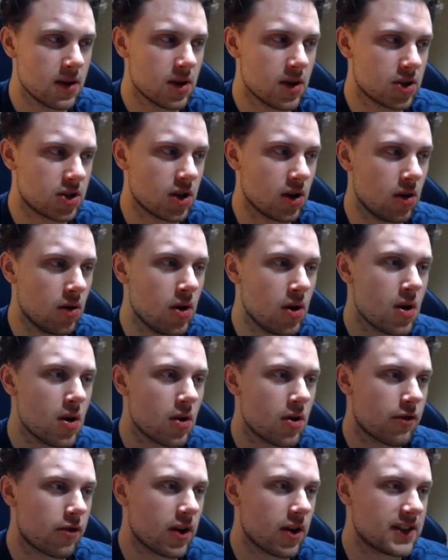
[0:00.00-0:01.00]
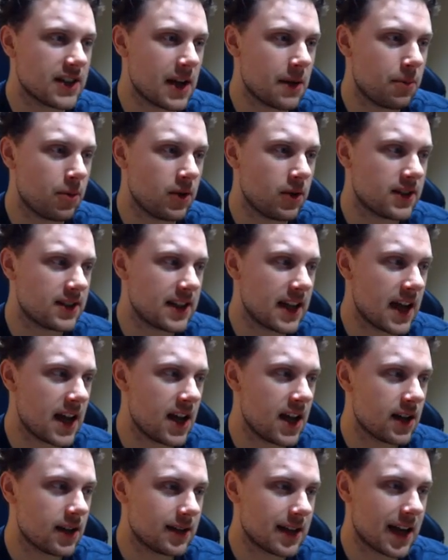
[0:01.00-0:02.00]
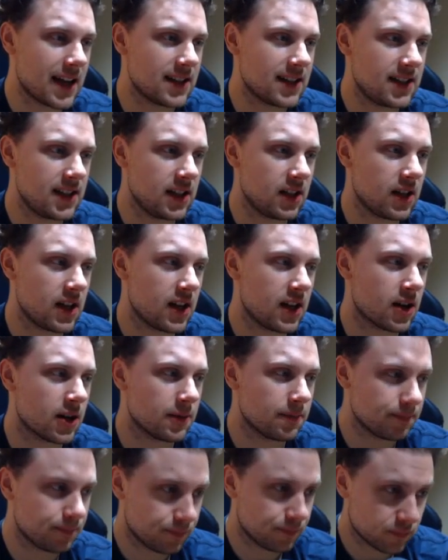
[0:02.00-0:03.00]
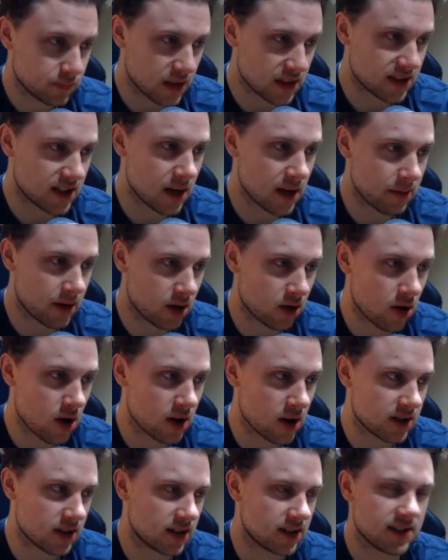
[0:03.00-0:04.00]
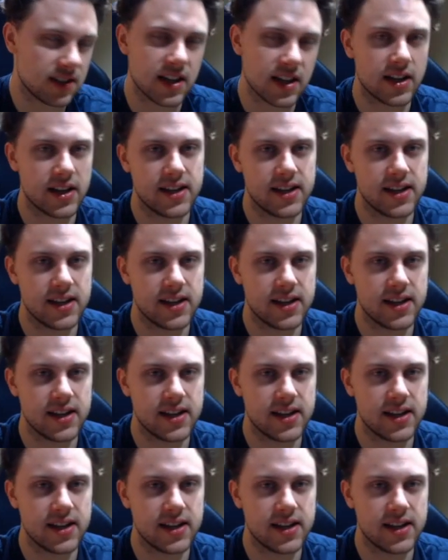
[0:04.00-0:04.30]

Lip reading: So, for example, let's say 19 here is coming across on a slant.